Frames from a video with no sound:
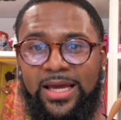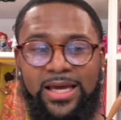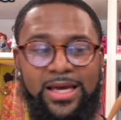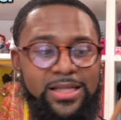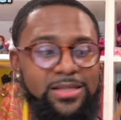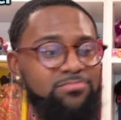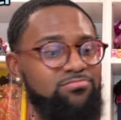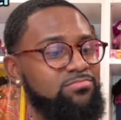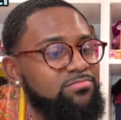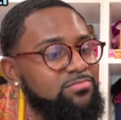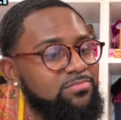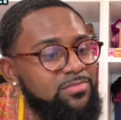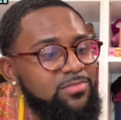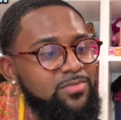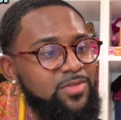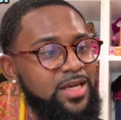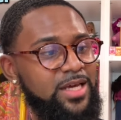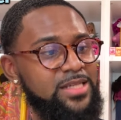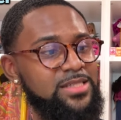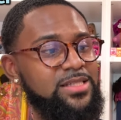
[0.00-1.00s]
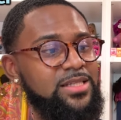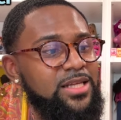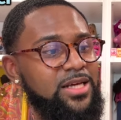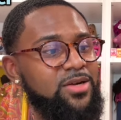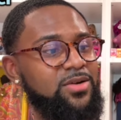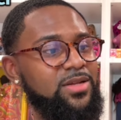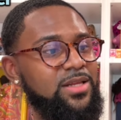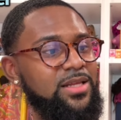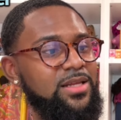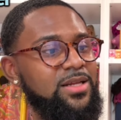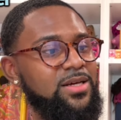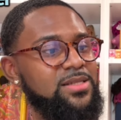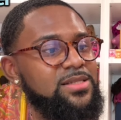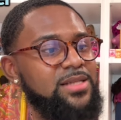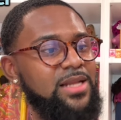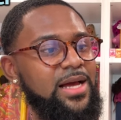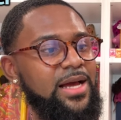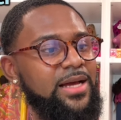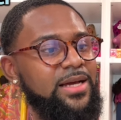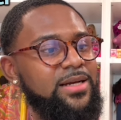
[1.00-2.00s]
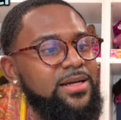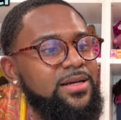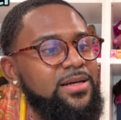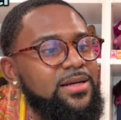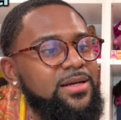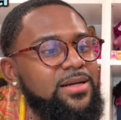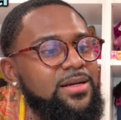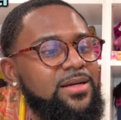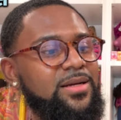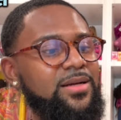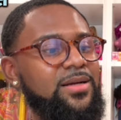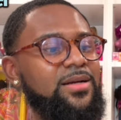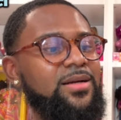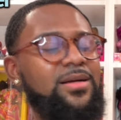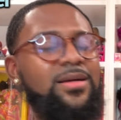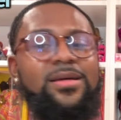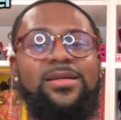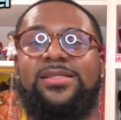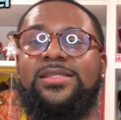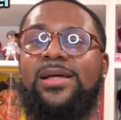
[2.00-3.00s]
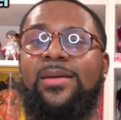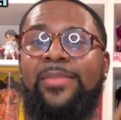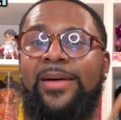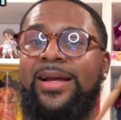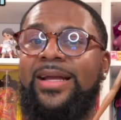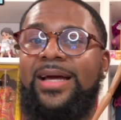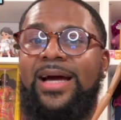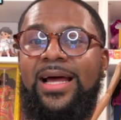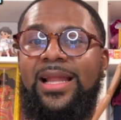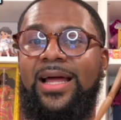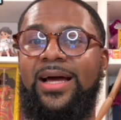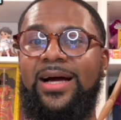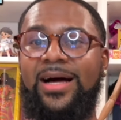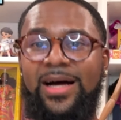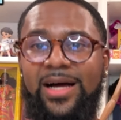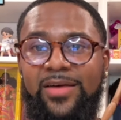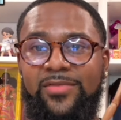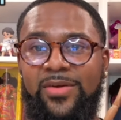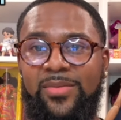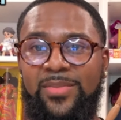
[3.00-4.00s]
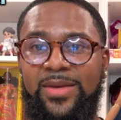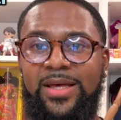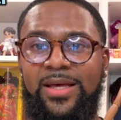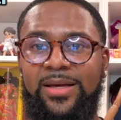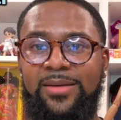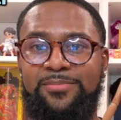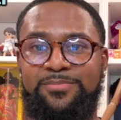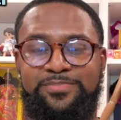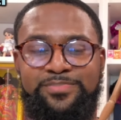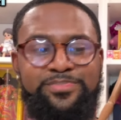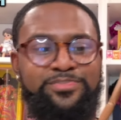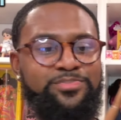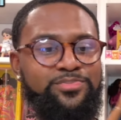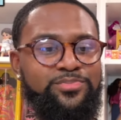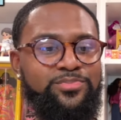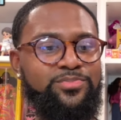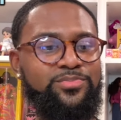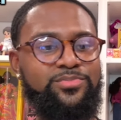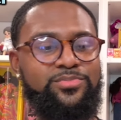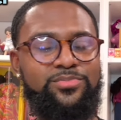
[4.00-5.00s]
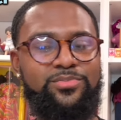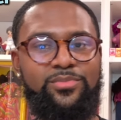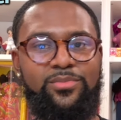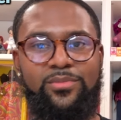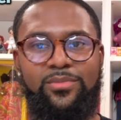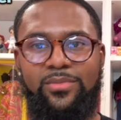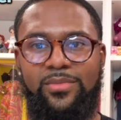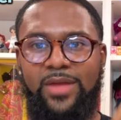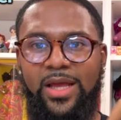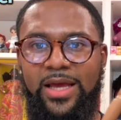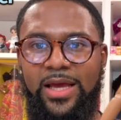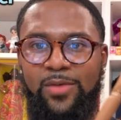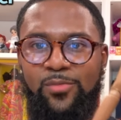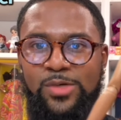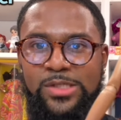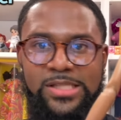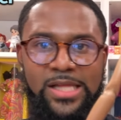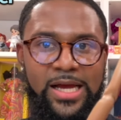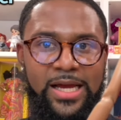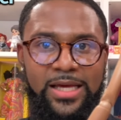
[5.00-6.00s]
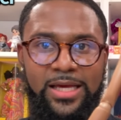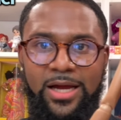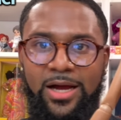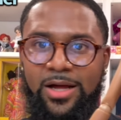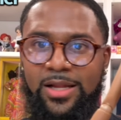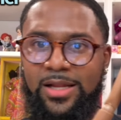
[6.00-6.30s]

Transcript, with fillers: It is literally looks like somebody got like an oven mitt and was like, uh,